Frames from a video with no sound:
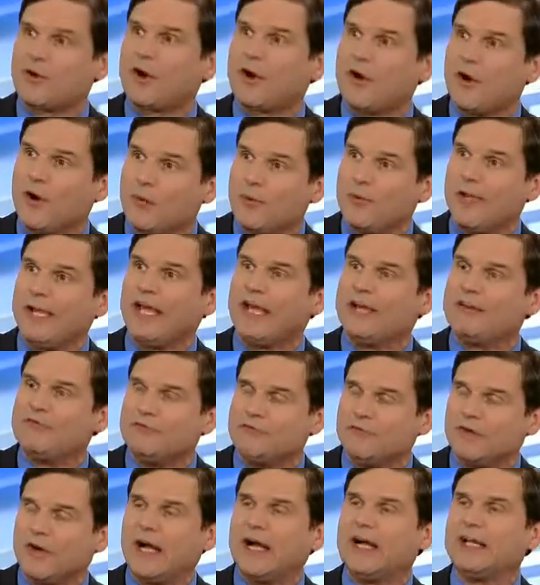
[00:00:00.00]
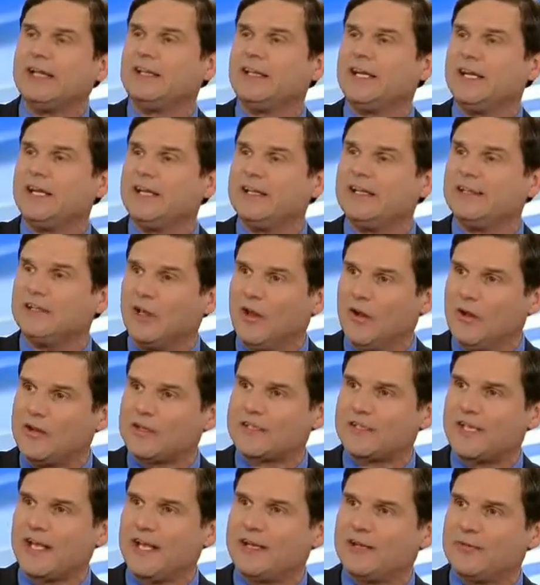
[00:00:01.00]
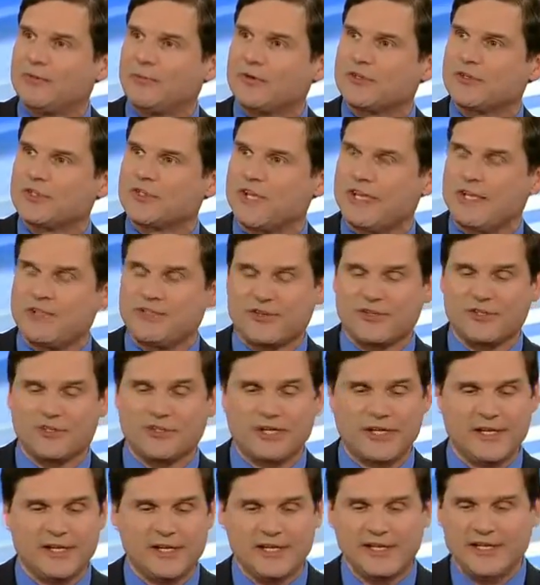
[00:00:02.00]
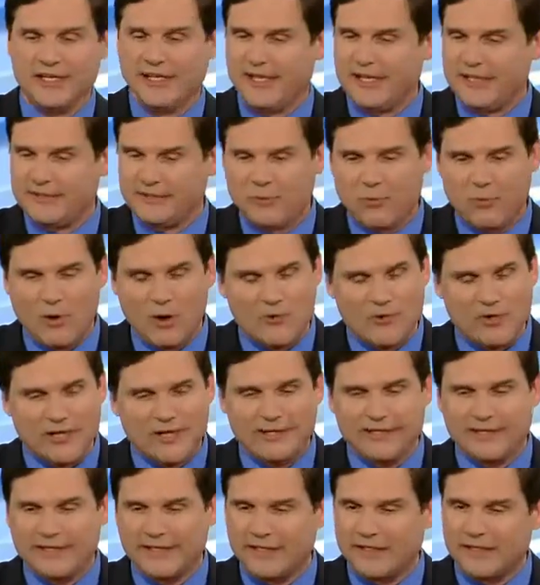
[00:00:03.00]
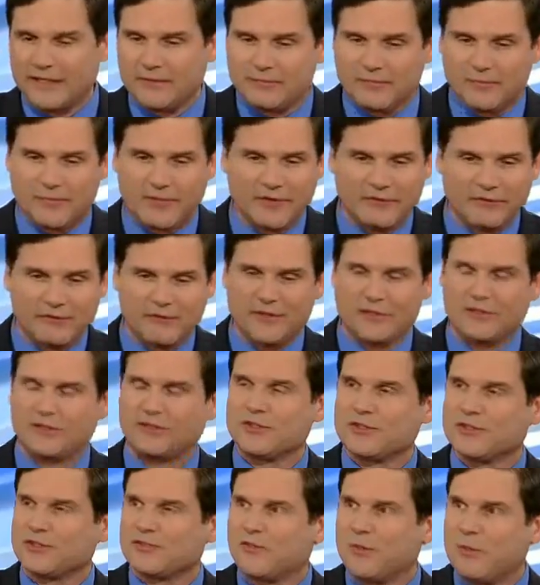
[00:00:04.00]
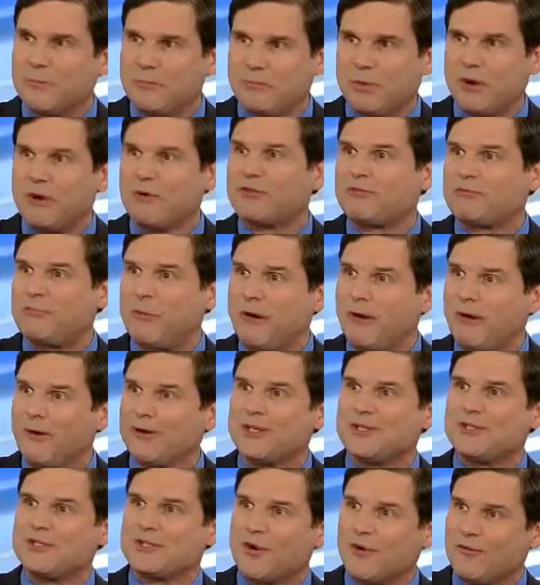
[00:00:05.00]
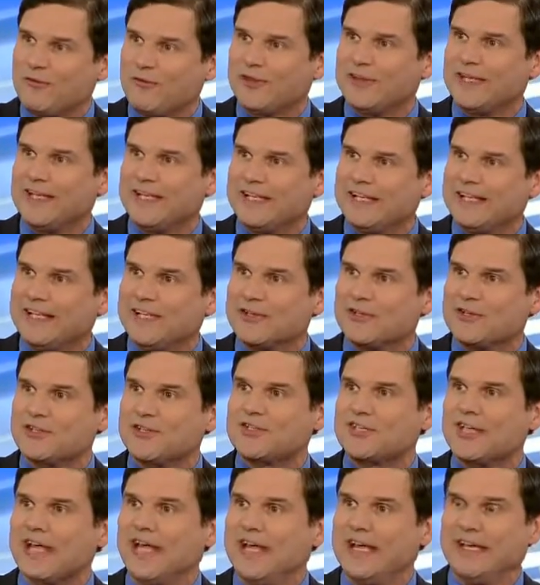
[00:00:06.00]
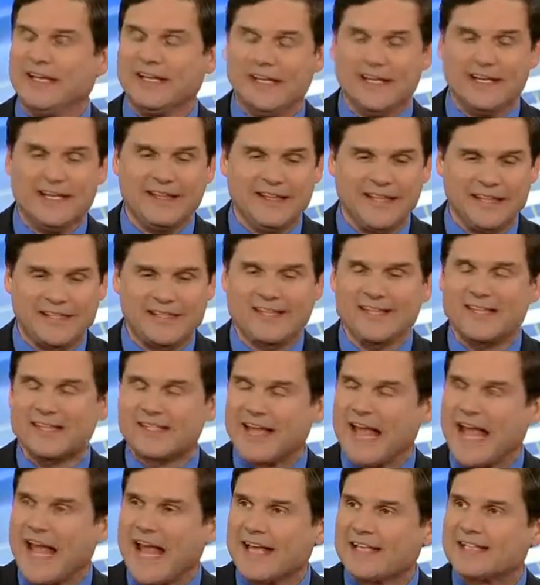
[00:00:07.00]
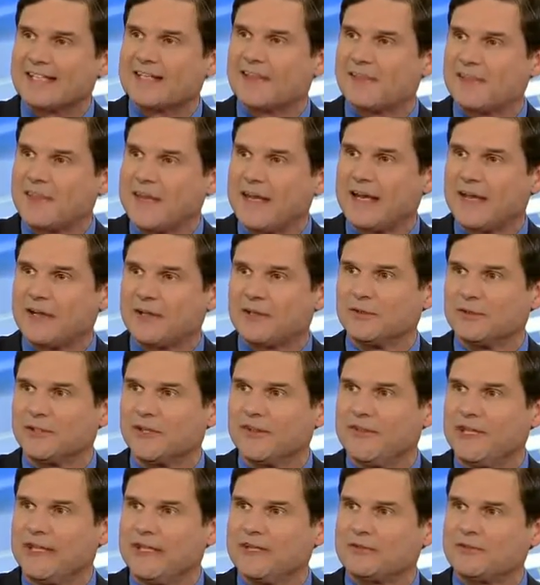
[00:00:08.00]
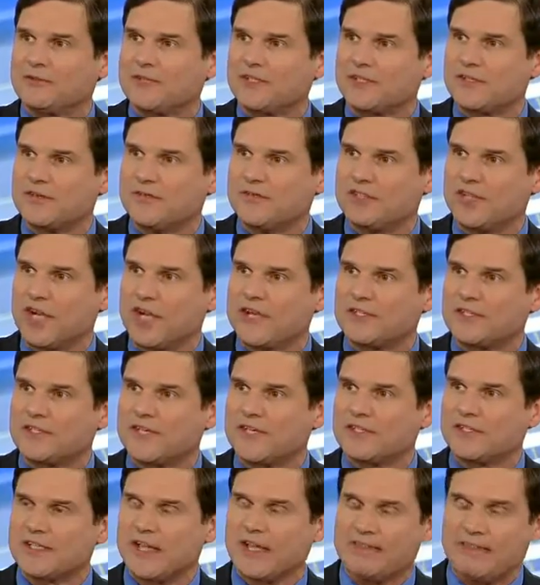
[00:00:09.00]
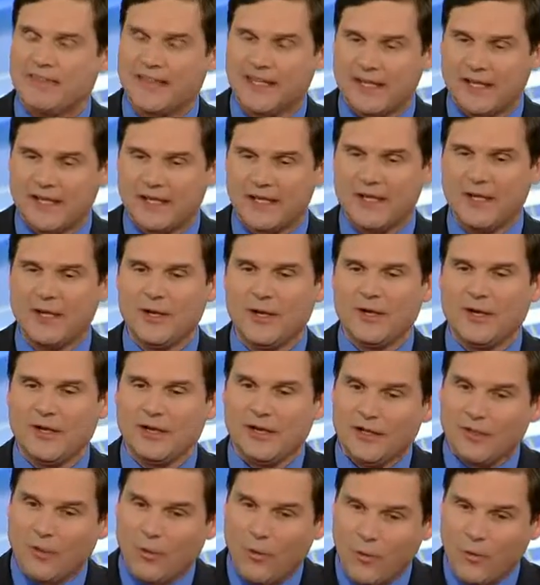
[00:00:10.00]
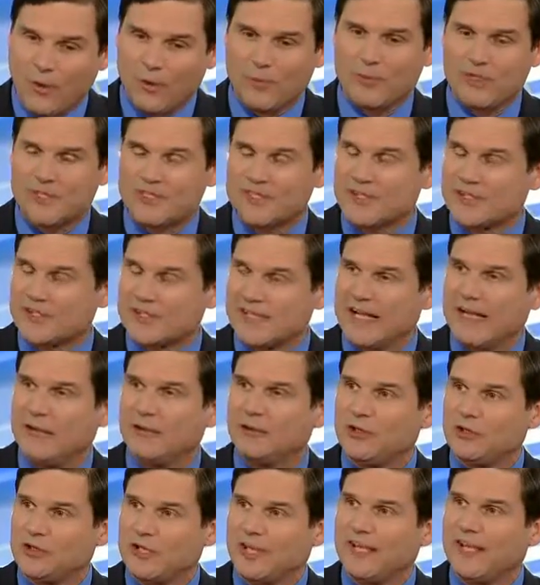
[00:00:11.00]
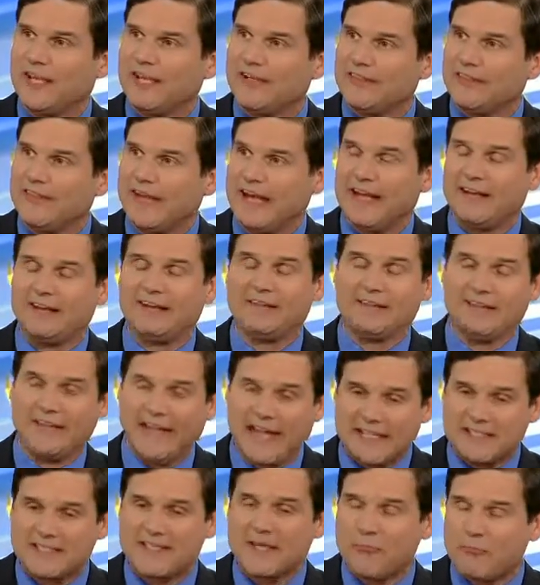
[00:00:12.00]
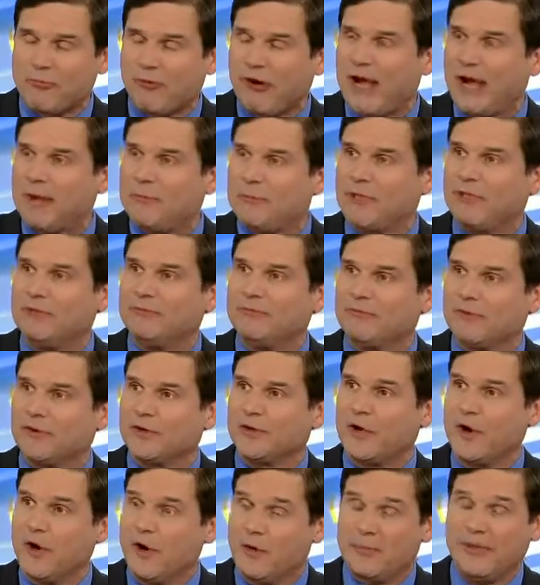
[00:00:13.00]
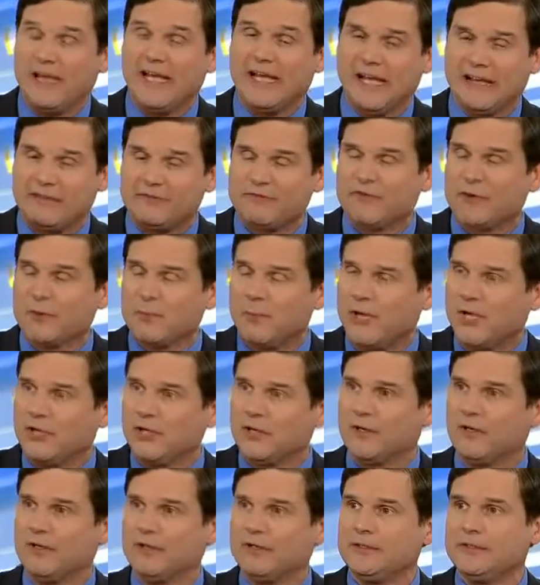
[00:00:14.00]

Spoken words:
Comey had violated longstanding procedures. It quoted officials from both parties over the years saying this is antithetical to the interests of justice. I think Horowitz is now looking into that. That's a problem for Comey and for Mueller.